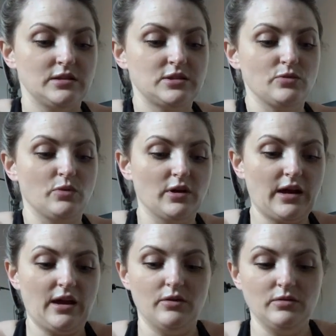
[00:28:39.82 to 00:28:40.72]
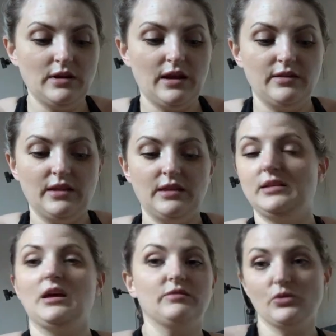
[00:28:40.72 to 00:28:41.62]
to work out, and then they
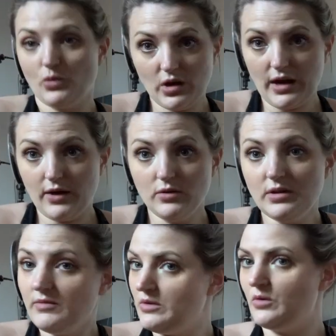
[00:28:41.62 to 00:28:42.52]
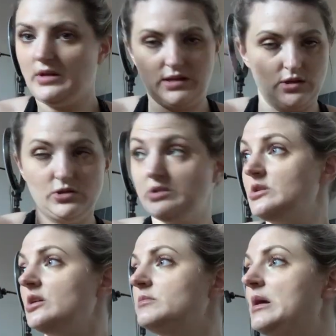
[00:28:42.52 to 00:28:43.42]
never work out, even though like it looks
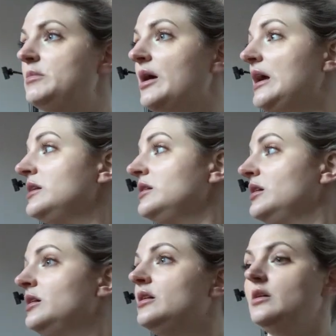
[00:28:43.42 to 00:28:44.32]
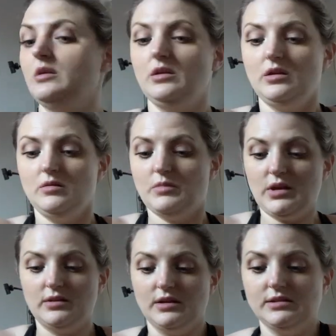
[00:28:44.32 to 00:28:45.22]
good in my brain, but
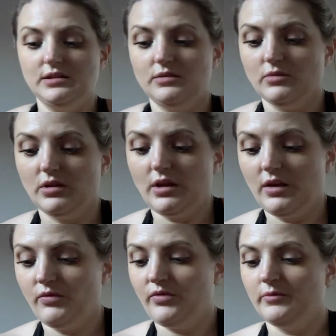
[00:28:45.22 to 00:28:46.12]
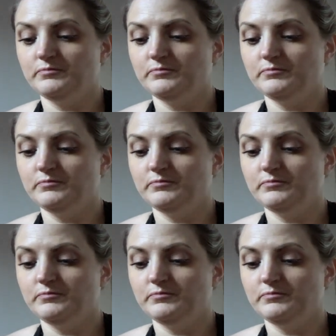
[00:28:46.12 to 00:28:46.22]
it doesn't in real life.